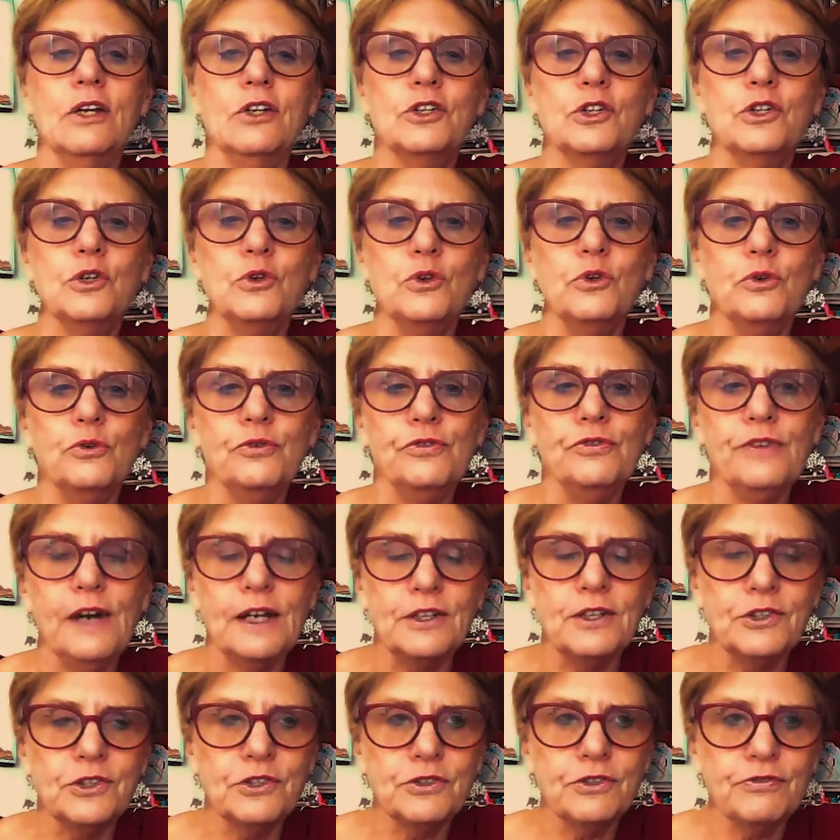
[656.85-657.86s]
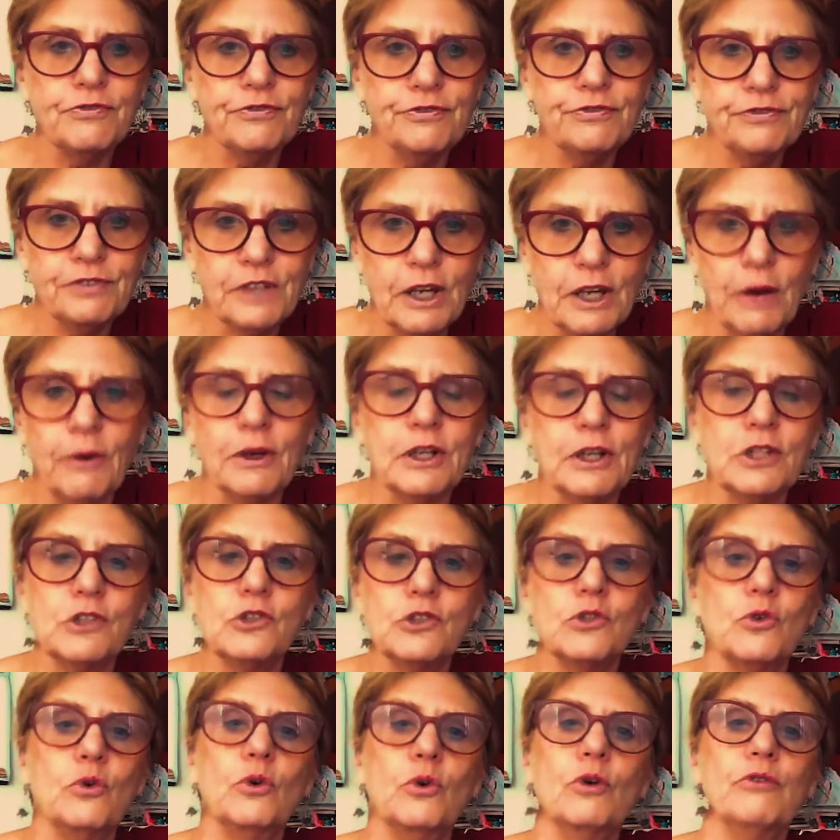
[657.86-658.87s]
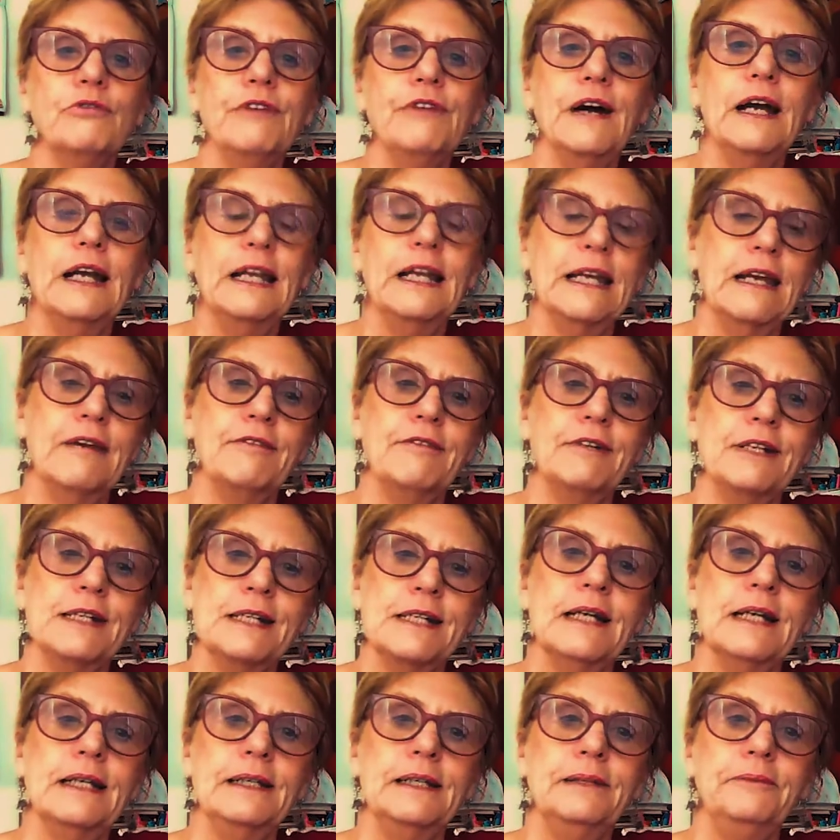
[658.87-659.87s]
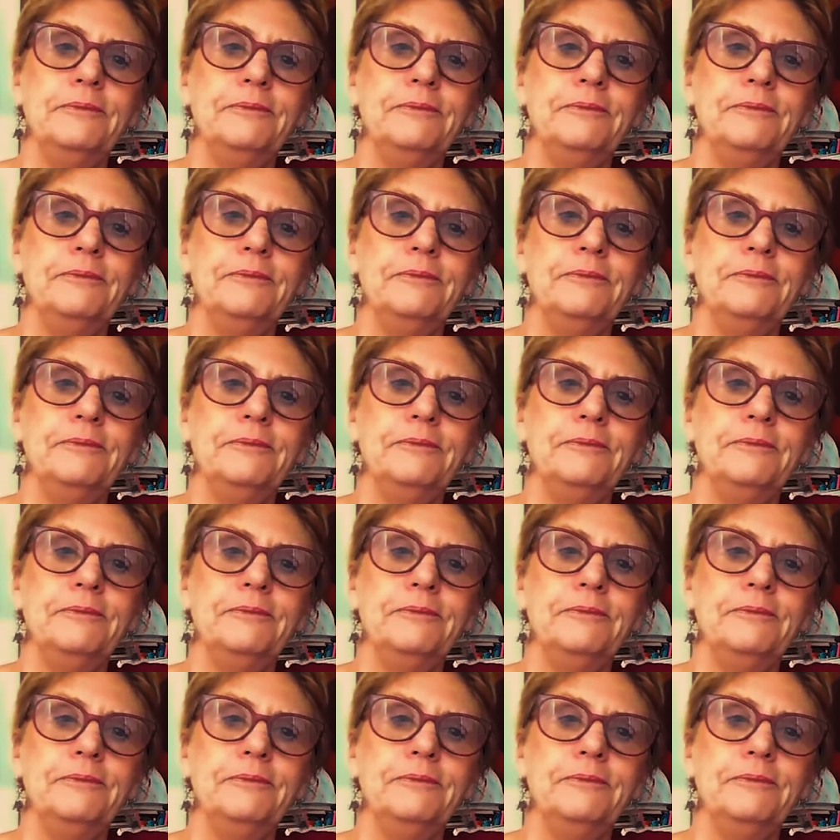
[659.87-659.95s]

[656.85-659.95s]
to face going to school and failing every day